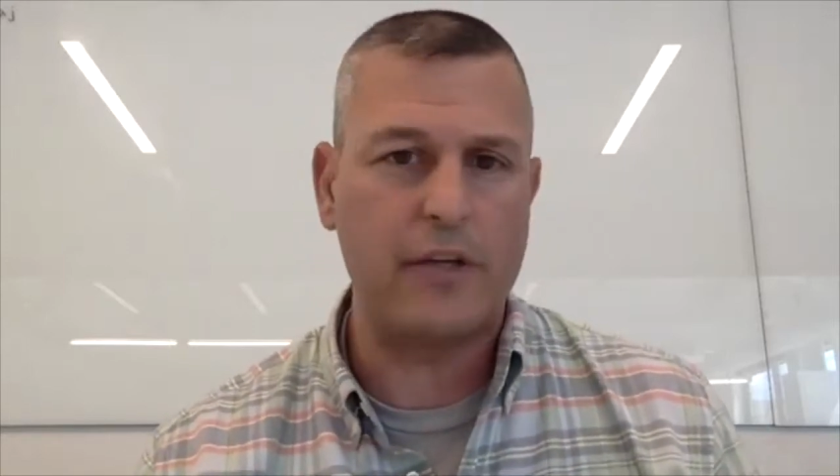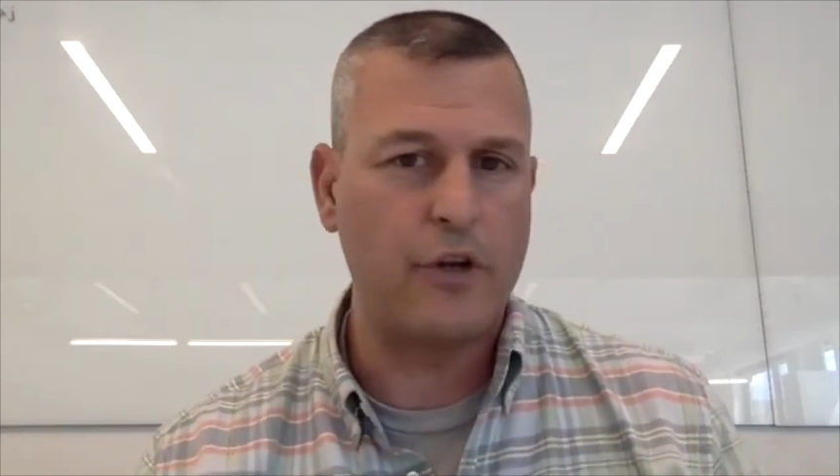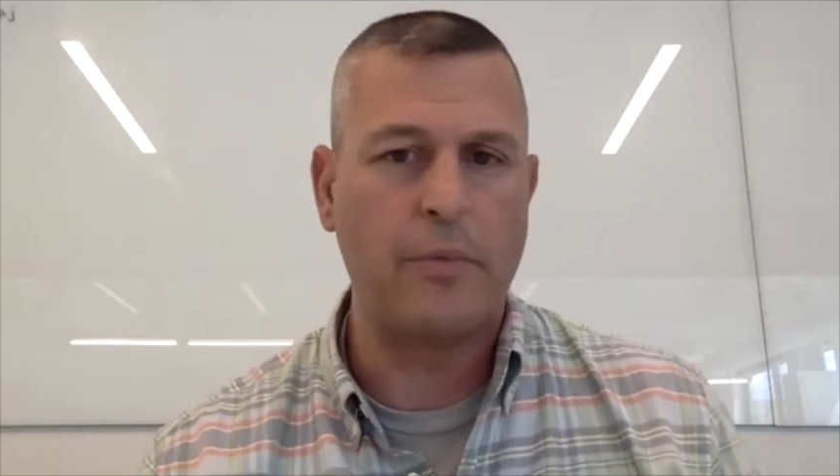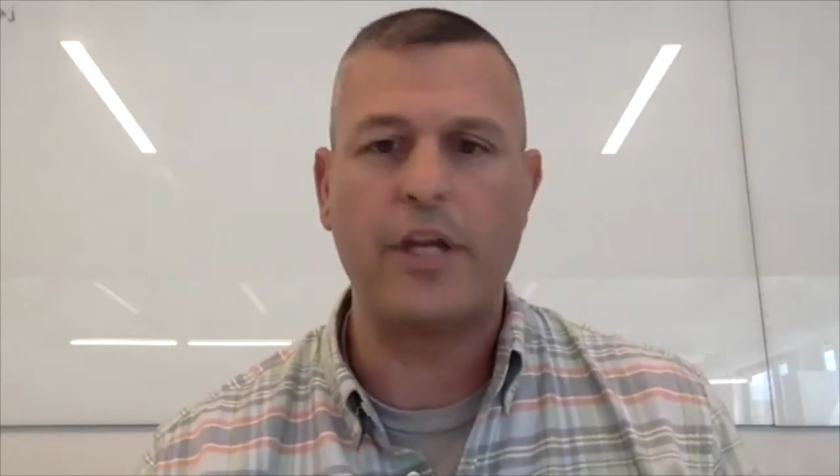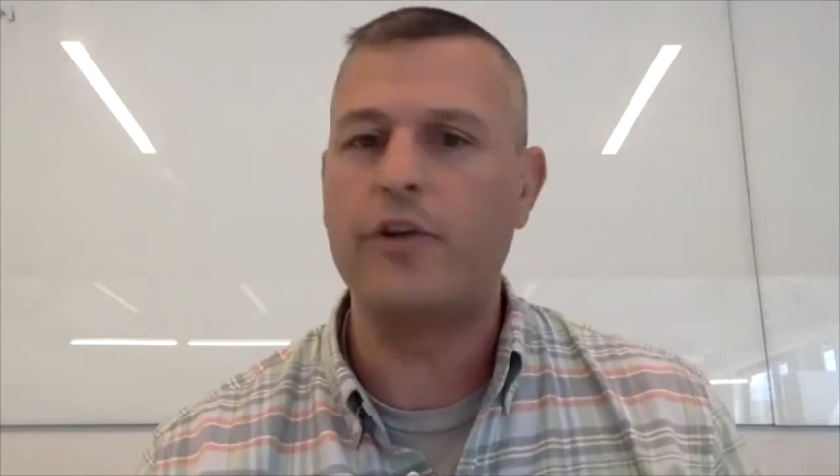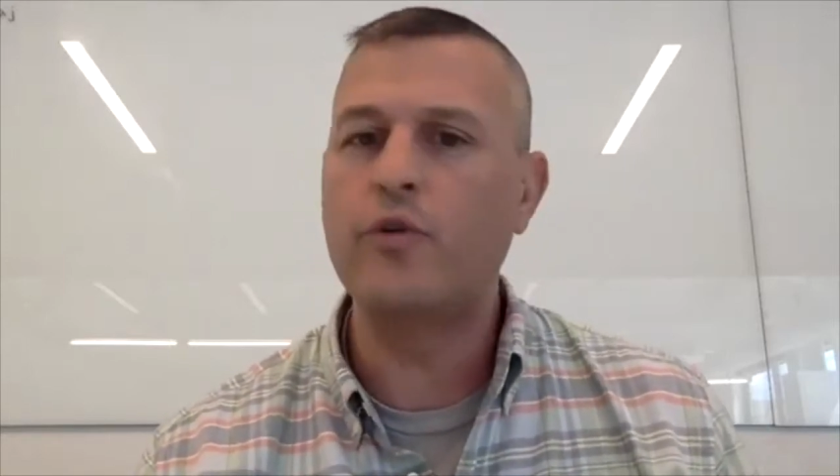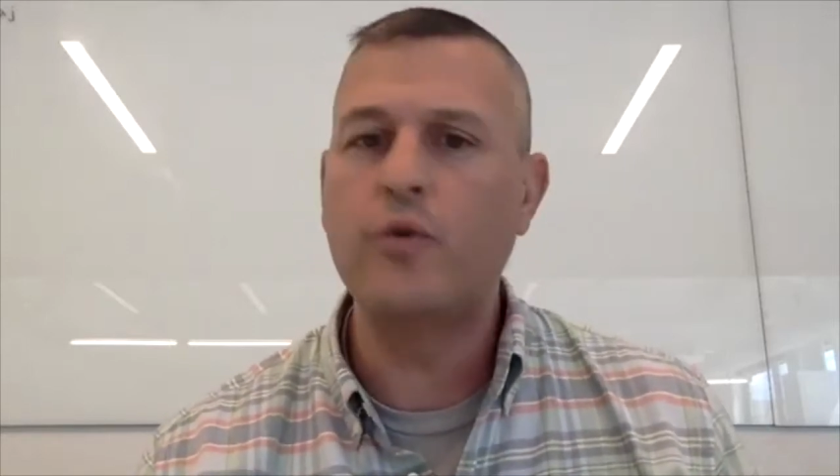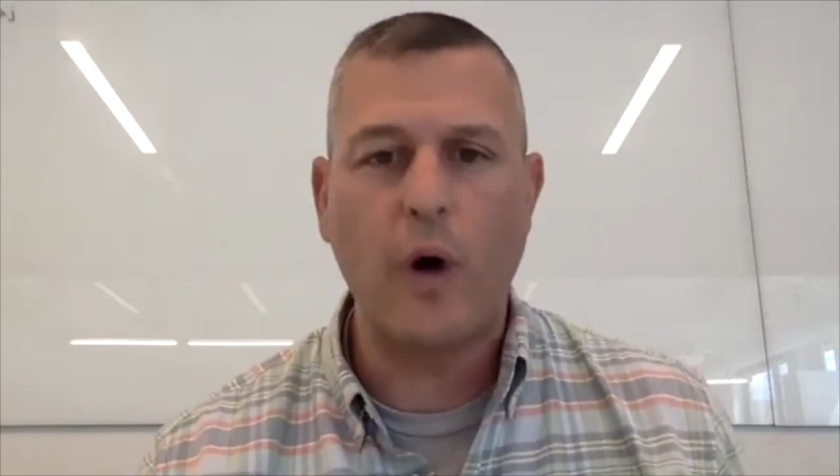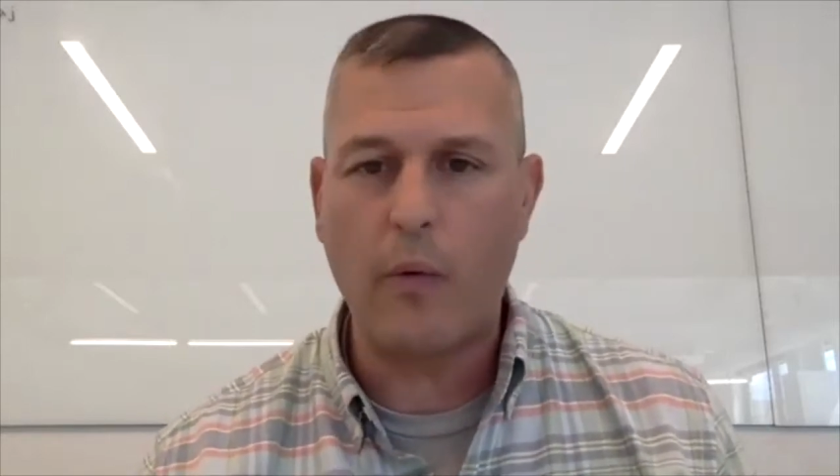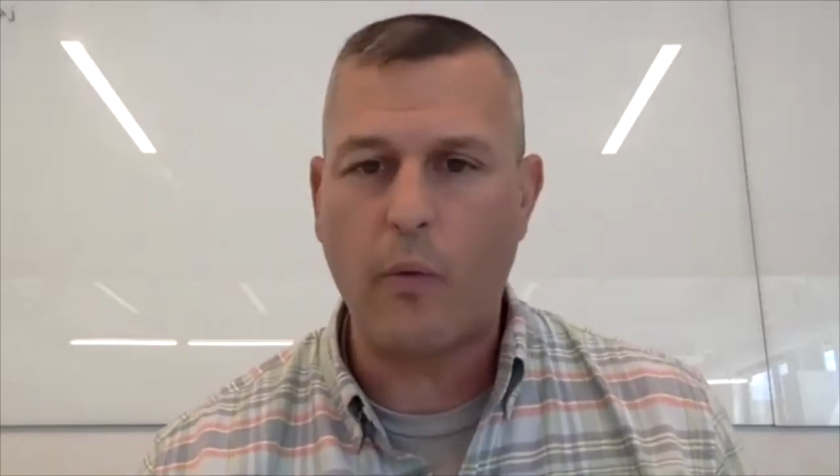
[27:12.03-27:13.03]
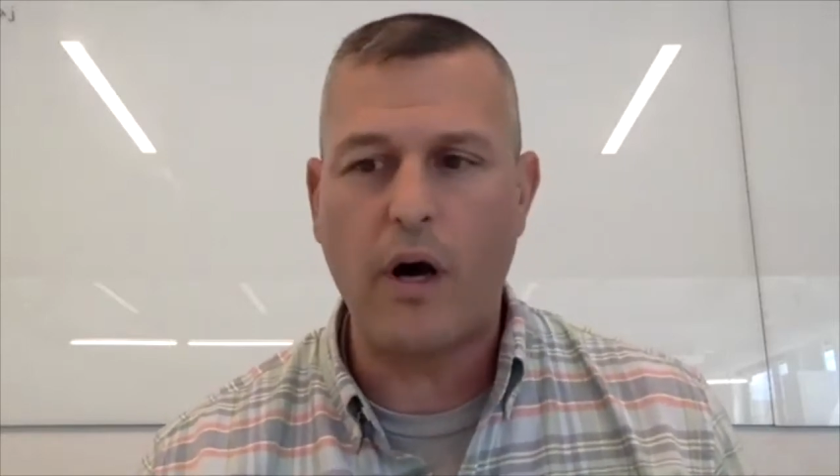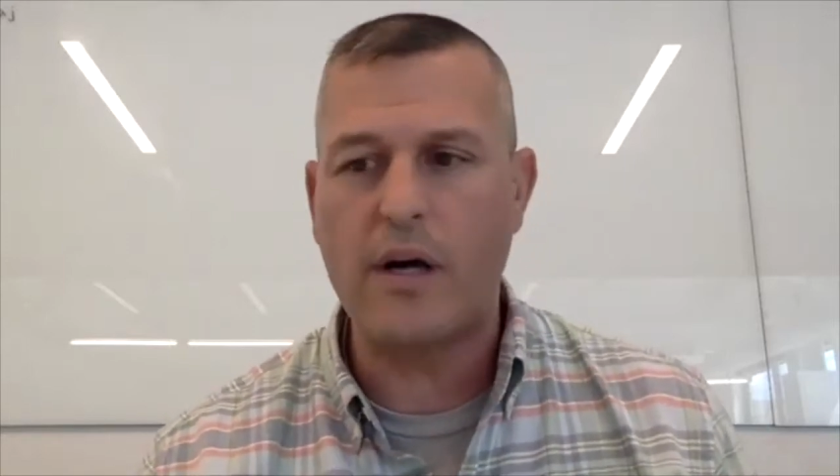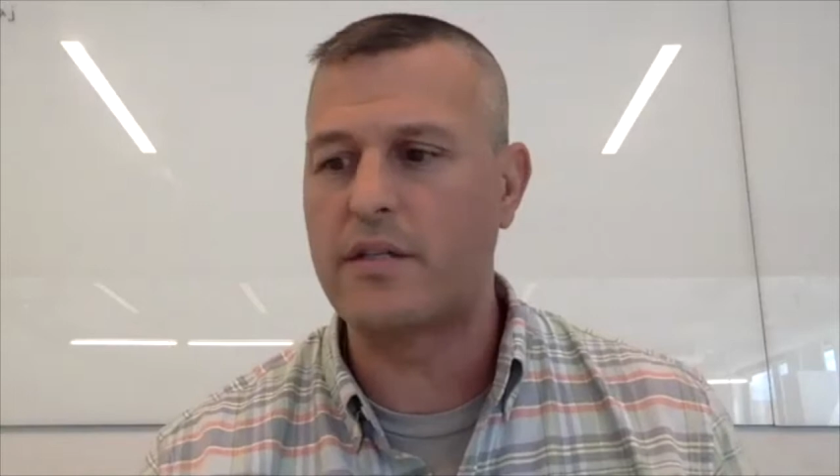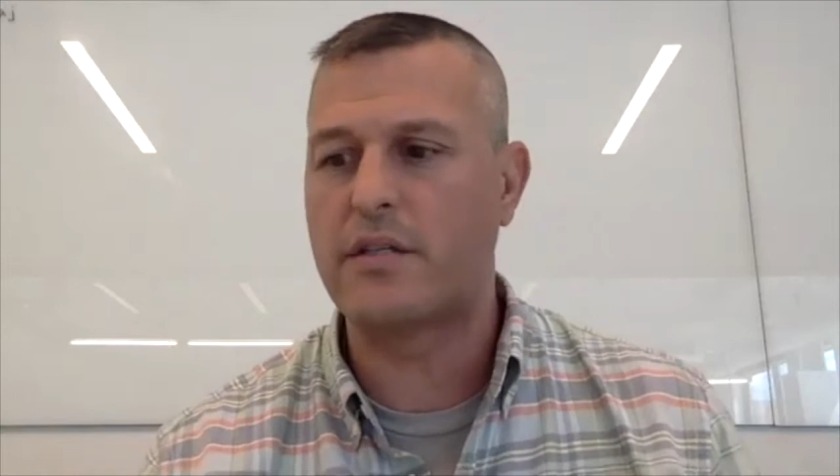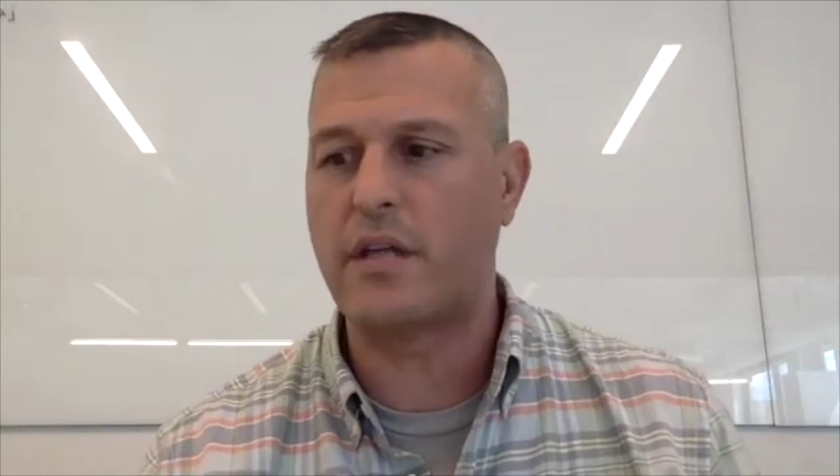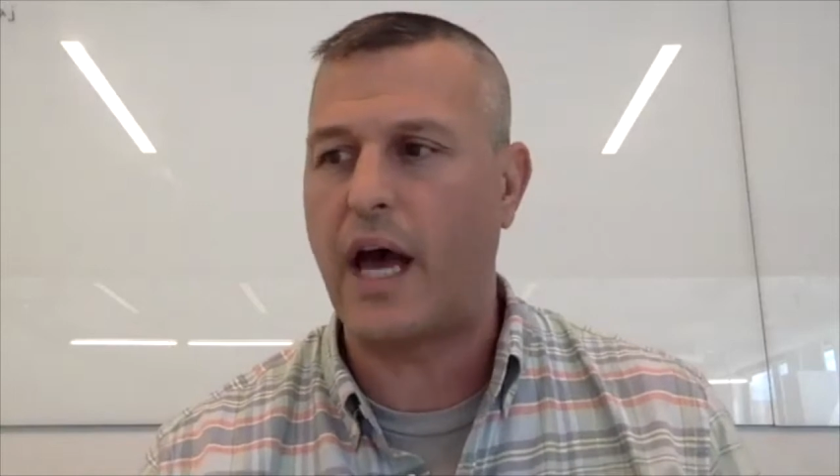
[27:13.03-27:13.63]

nobody knew who I was.